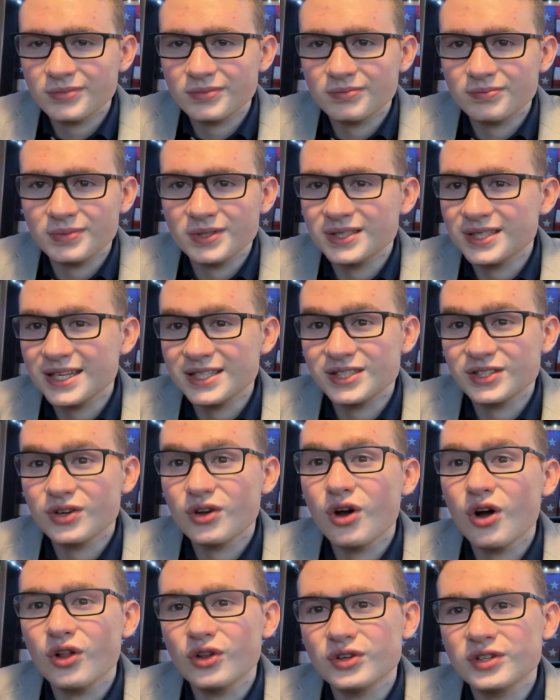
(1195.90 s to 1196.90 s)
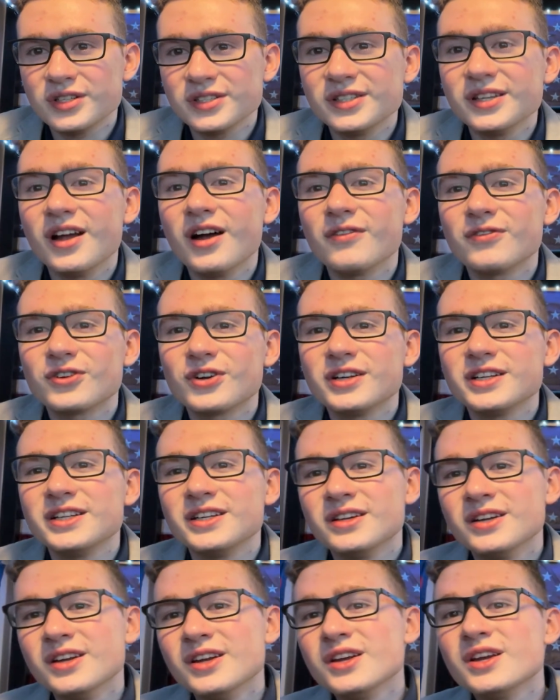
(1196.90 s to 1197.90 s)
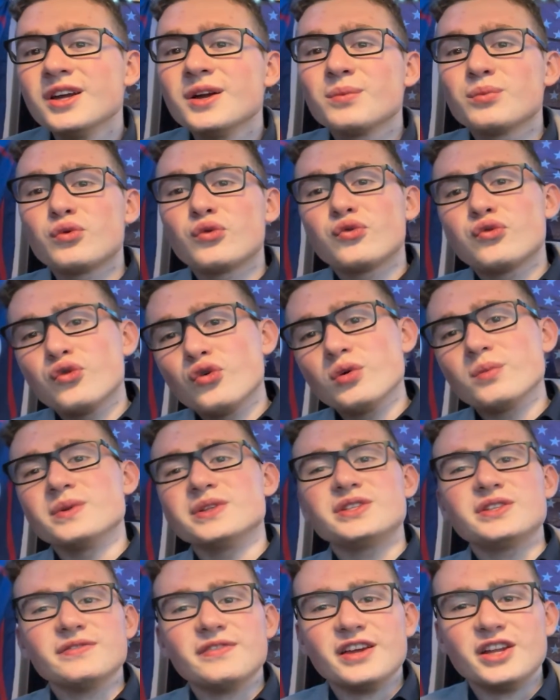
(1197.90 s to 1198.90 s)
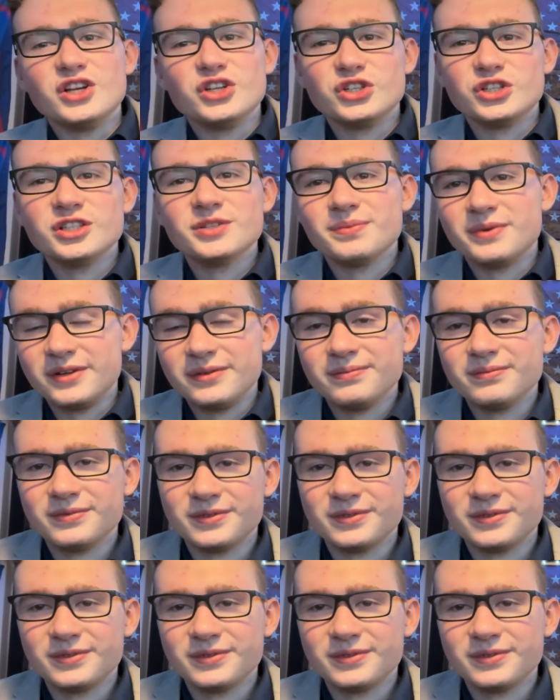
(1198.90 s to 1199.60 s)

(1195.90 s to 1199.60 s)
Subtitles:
besides color, doesn't offer any performance advantages, but